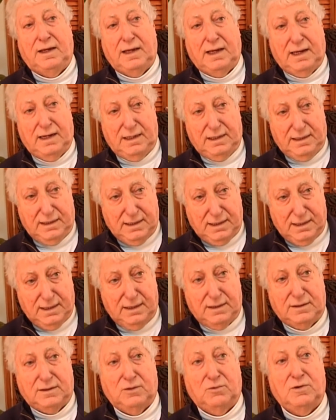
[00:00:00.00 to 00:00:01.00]
and
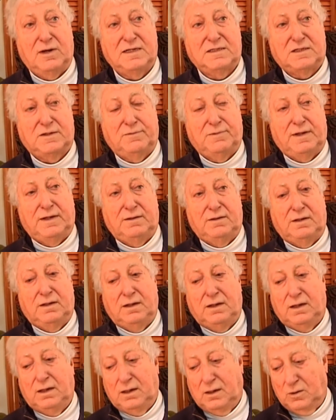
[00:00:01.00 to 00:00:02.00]
the rest of it
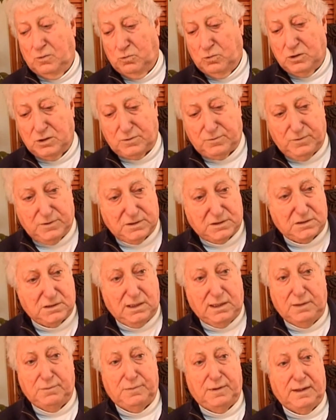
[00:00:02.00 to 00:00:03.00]
was for
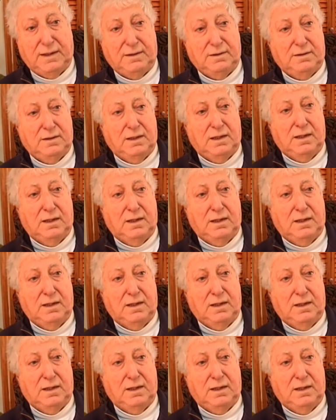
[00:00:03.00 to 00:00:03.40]
sleeping,